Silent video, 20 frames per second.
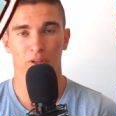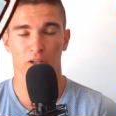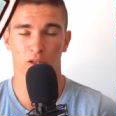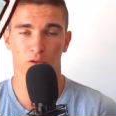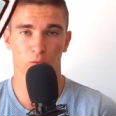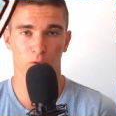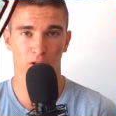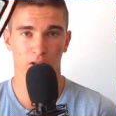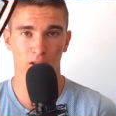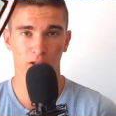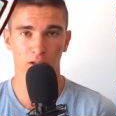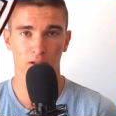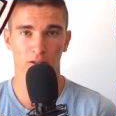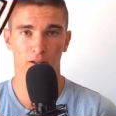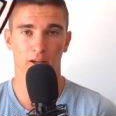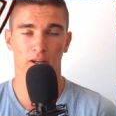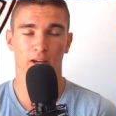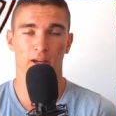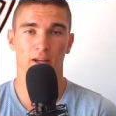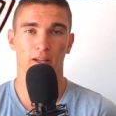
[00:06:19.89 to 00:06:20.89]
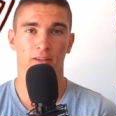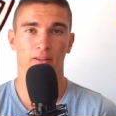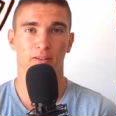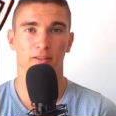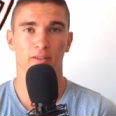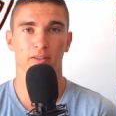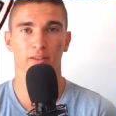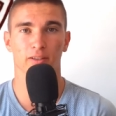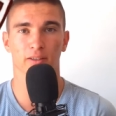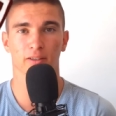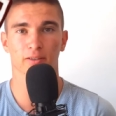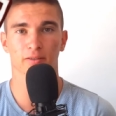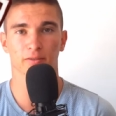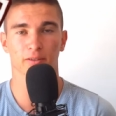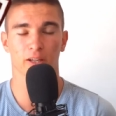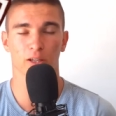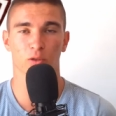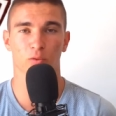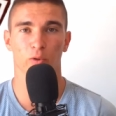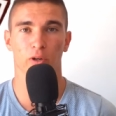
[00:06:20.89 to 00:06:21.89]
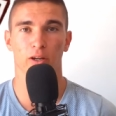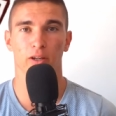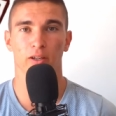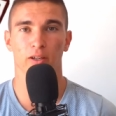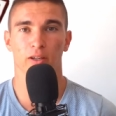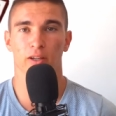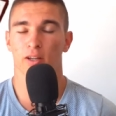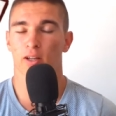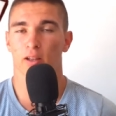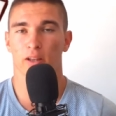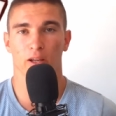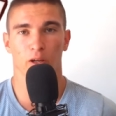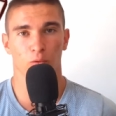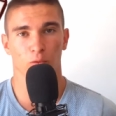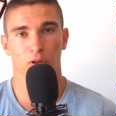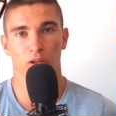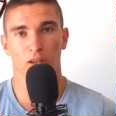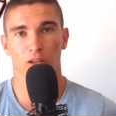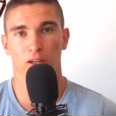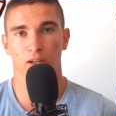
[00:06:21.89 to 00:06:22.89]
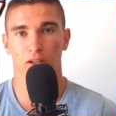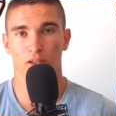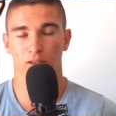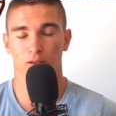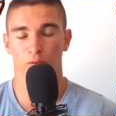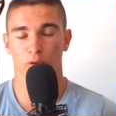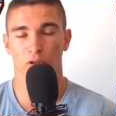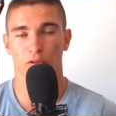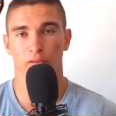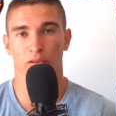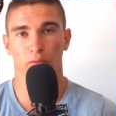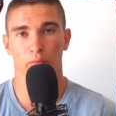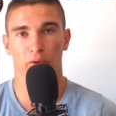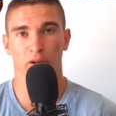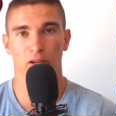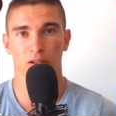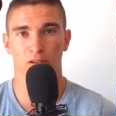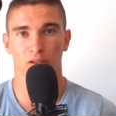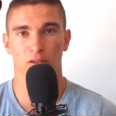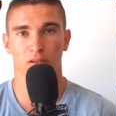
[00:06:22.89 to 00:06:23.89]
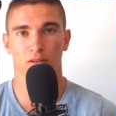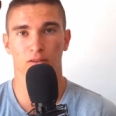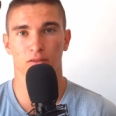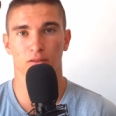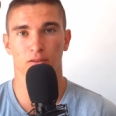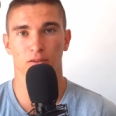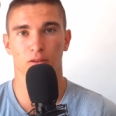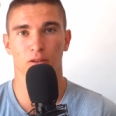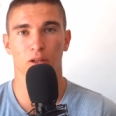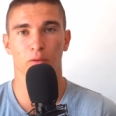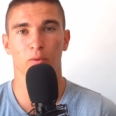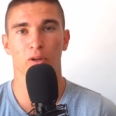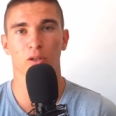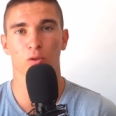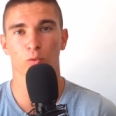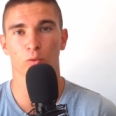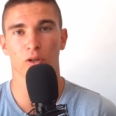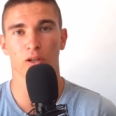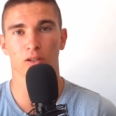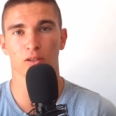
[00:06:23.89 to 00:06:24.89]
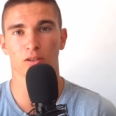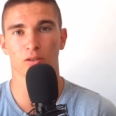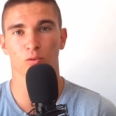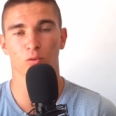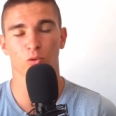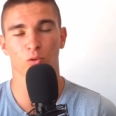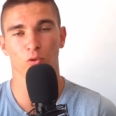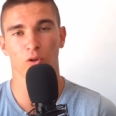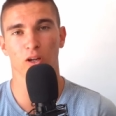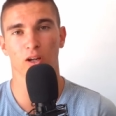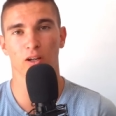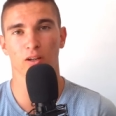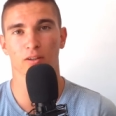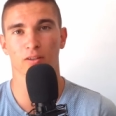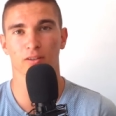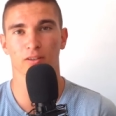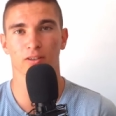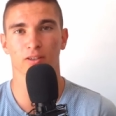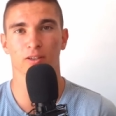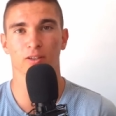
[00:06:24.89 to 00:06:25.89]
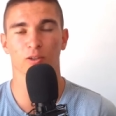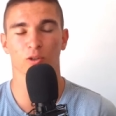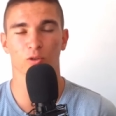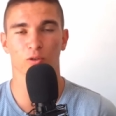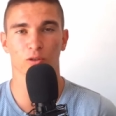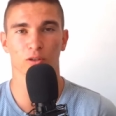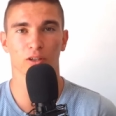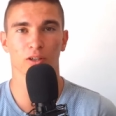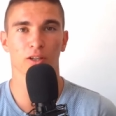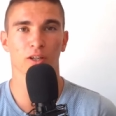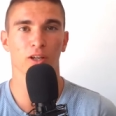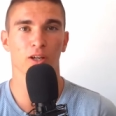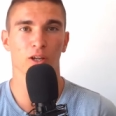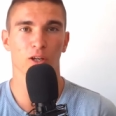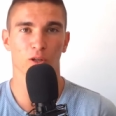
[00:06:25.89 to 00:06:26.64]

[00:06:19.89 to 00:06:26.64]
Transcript: is reading, and uh, that's why like reading is one of the best uh, the best ways to train uh, your